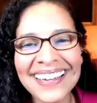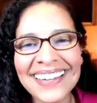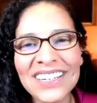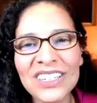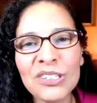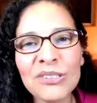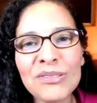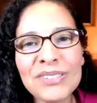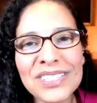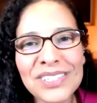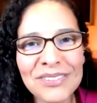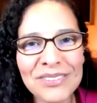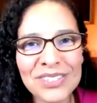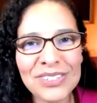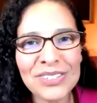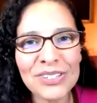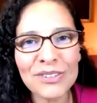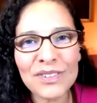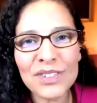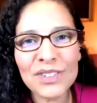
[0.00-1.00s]
Use those
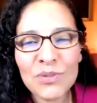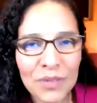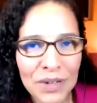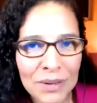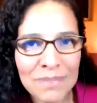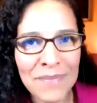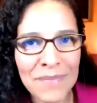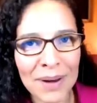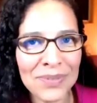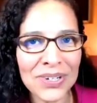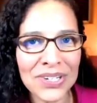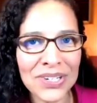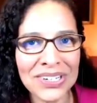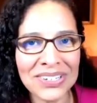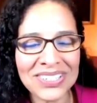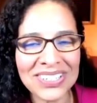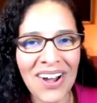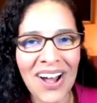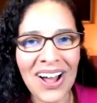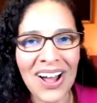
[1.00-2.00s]
nerves to remember your
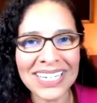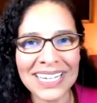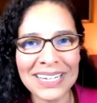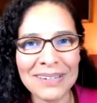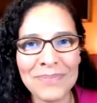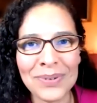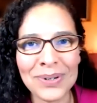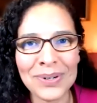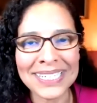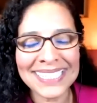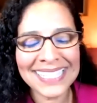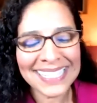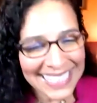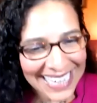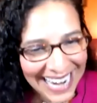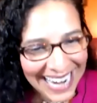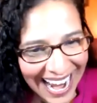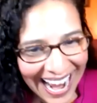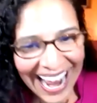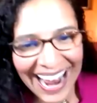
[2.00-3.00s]
talking points and to
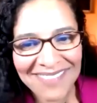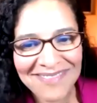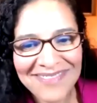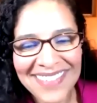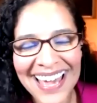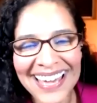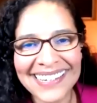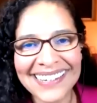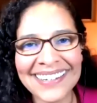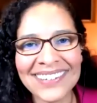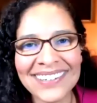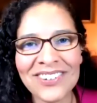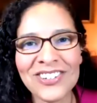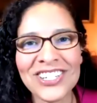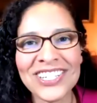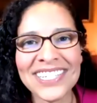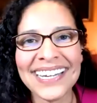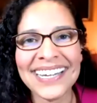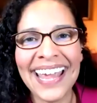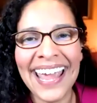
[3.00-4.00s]
have that
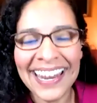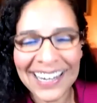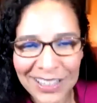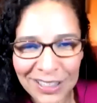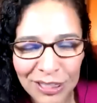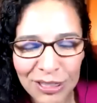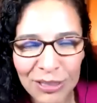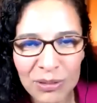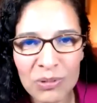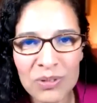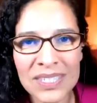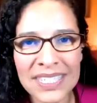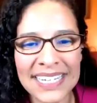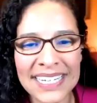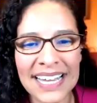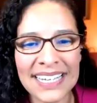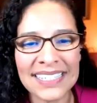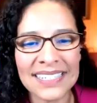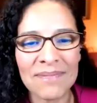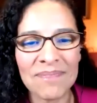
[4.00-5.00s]
energy and
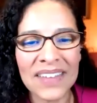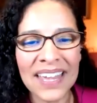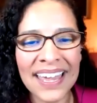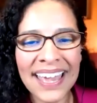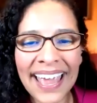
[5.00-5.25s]
enthusiasm.